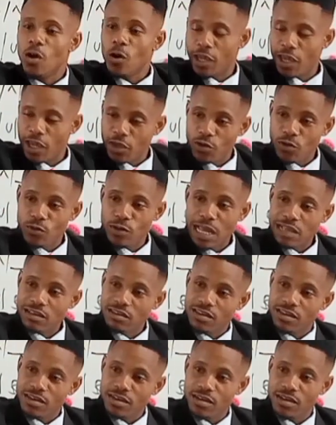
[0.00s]
Okay, you,
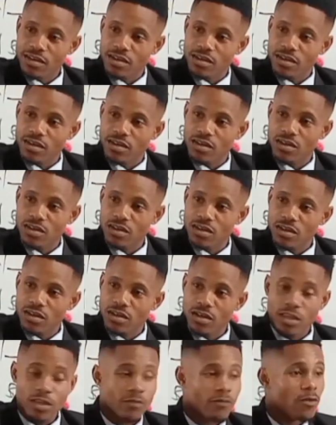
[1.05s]
Nancy,
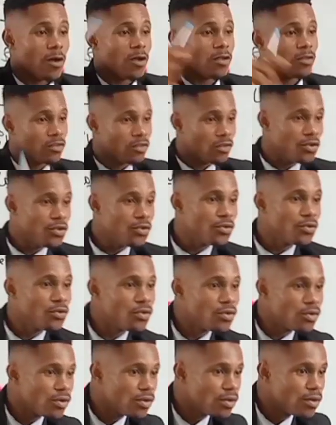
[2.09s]
the front.
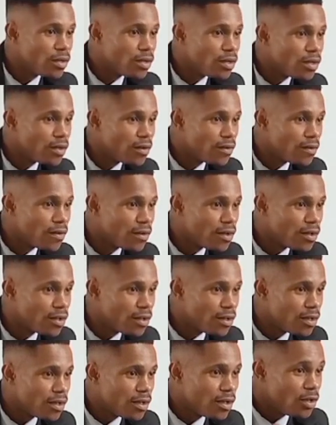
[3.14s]
You.
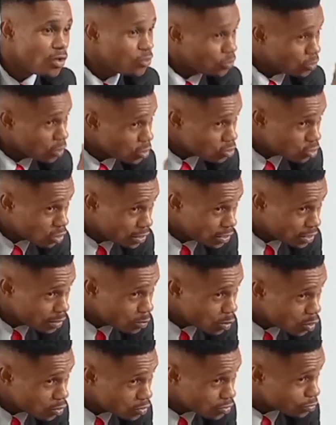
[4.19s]
Do not join the
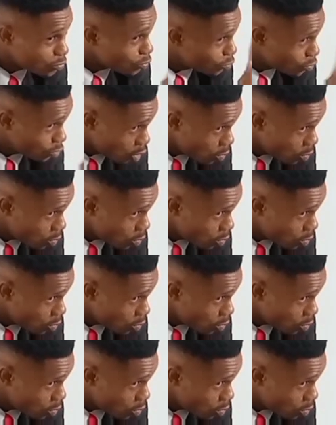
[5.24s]
multitude